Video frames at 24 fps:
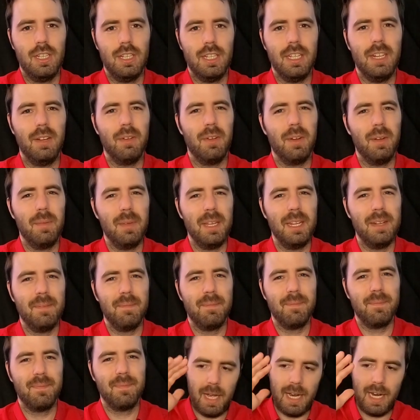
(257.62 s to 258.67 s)
You know what I
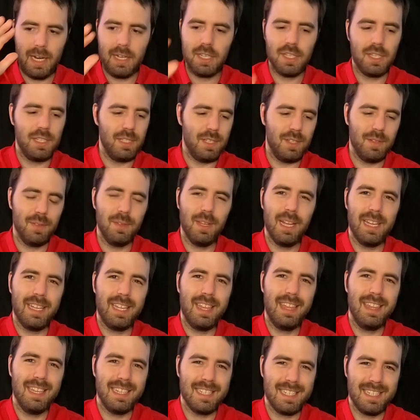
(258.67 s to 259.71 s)
mean? I actually do like
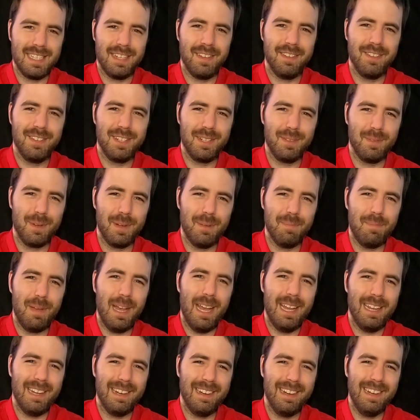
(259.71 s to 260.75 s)
the Synergy one
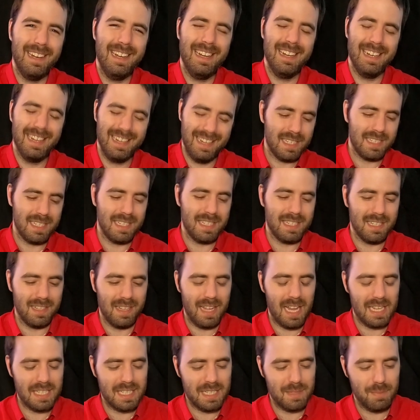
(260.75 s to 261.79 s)
better. It's a
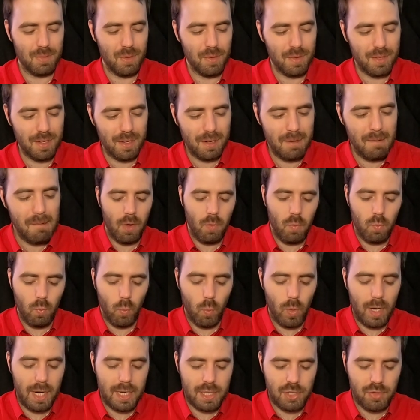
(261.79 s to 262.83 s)
lot smoother.
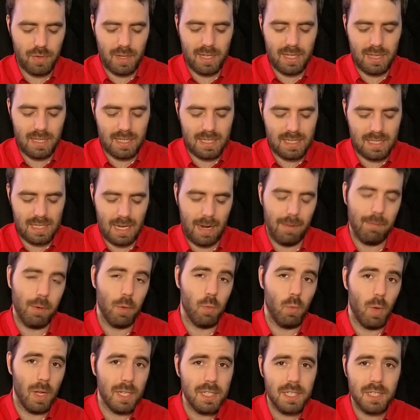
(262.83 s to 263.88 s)
Would I drink this every
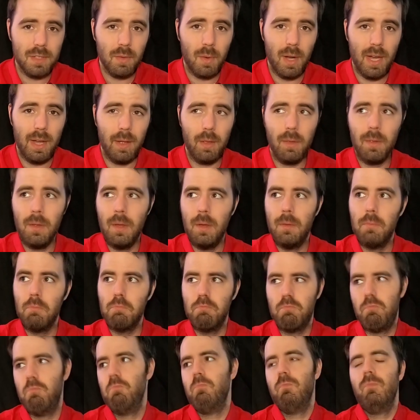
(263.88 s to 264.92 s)
once in a while?
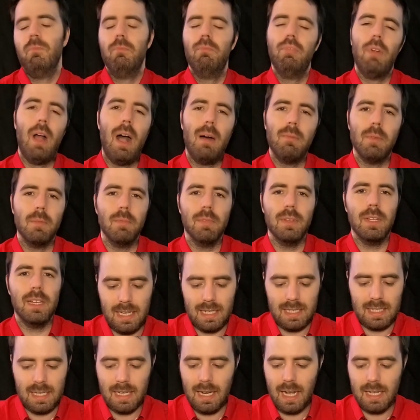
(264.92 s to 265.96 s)
Probably.
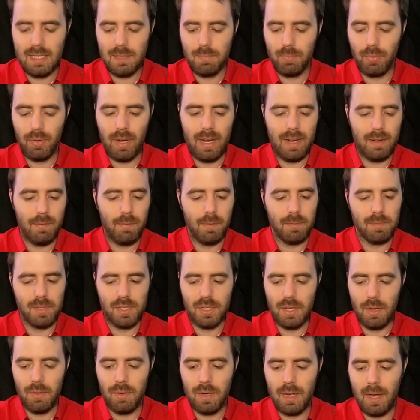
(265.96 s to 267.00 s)
It's a nice break from
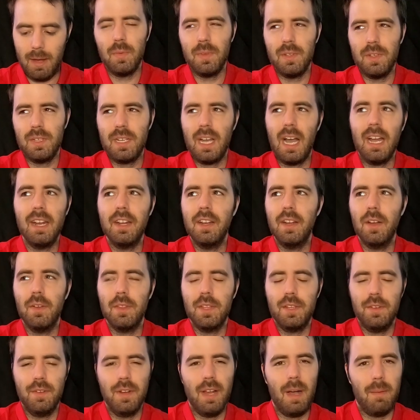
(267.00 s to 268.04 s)
soda. You kind of know that
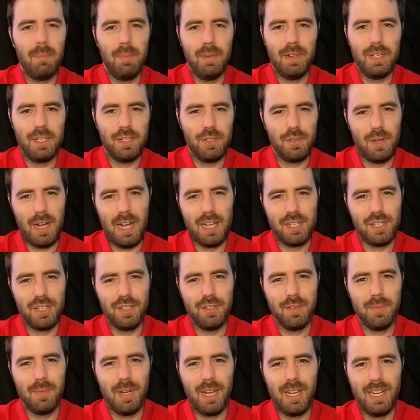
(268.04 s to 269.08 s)
you're not putting trash in
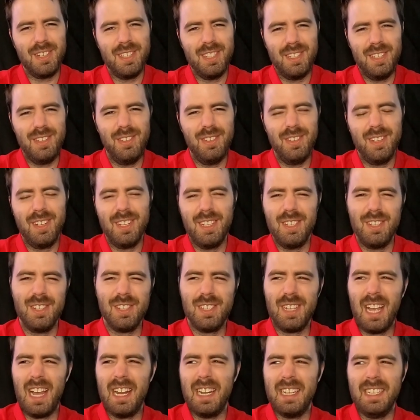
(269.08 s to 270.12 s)
your body. You can
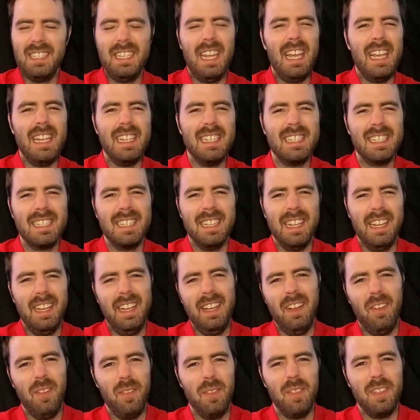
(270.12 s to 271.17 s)
just kind of taste the
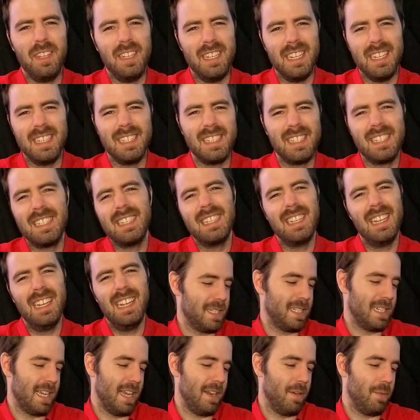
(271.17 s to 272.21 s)
healthiness.
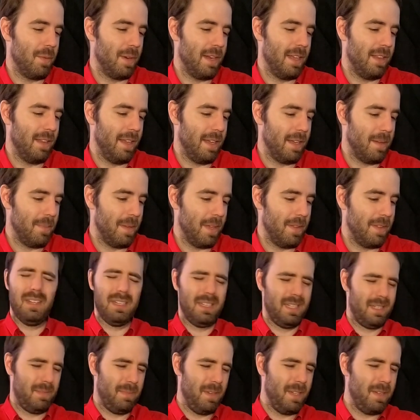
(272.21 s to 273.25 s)
It's kind of what I like about
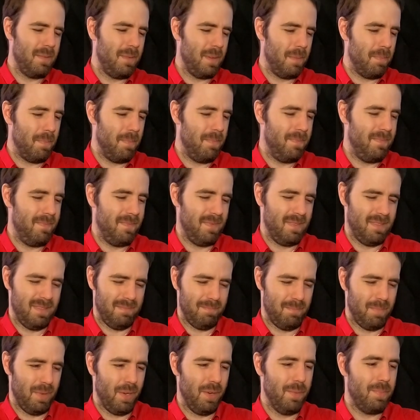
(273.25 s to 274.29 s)
this. It's making me
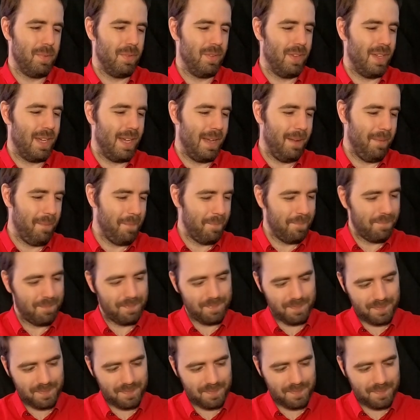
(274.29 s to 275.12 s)
burp a lot.